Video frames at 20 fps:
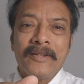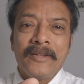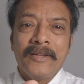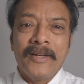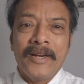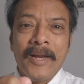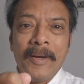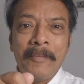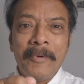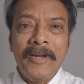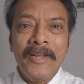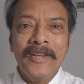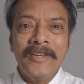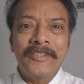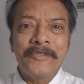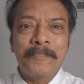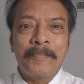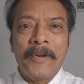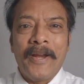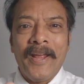remedy
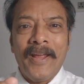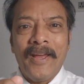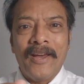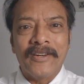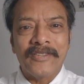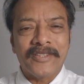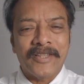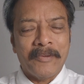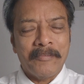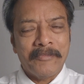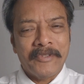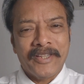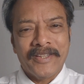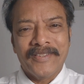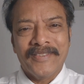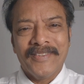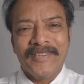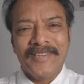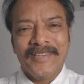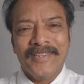spray or
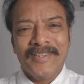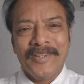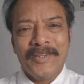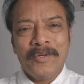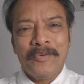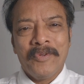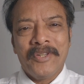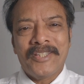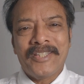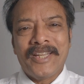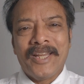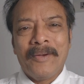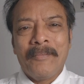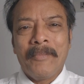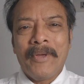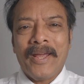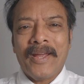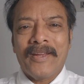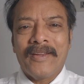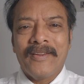something which can
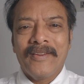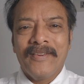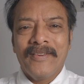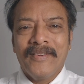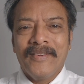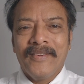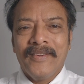make